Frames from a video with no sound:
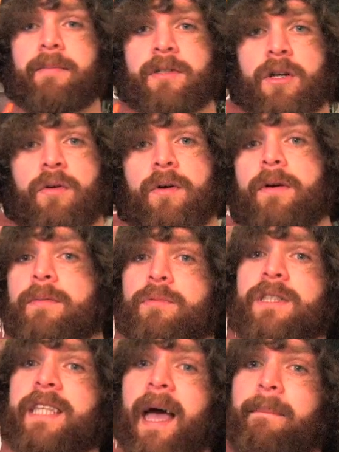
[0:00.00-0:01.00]
So
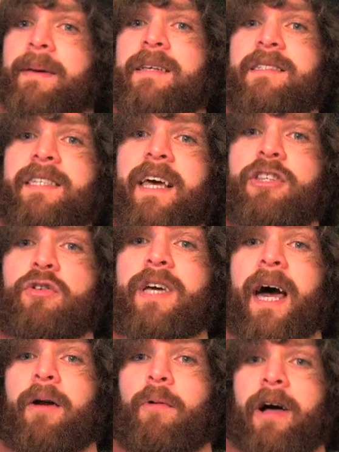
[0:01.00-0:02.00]
with that being said, you
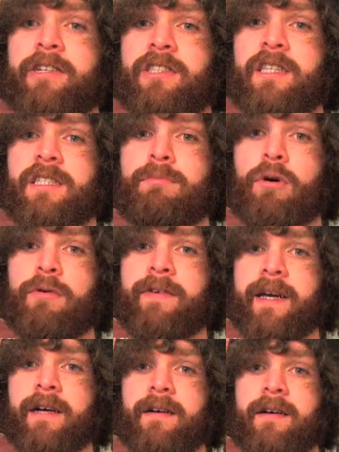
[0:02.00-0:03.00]
gotta watch this
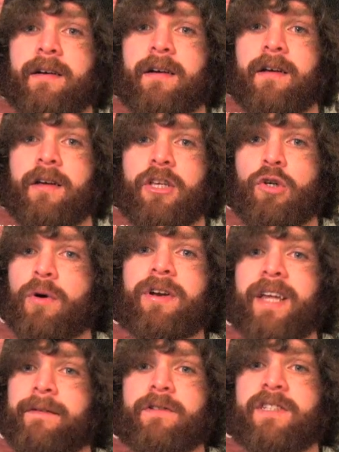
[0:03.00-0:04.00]
movie. You will
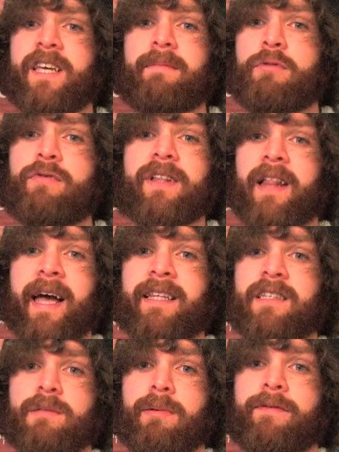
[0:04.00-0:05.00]
never see a movie
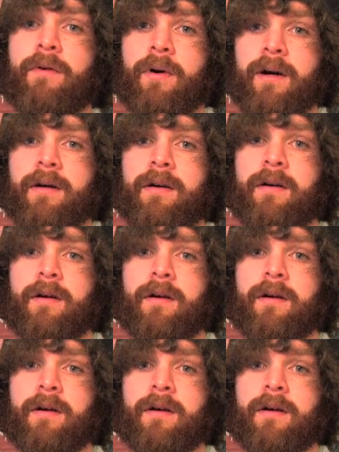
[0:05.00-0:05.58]
like this before.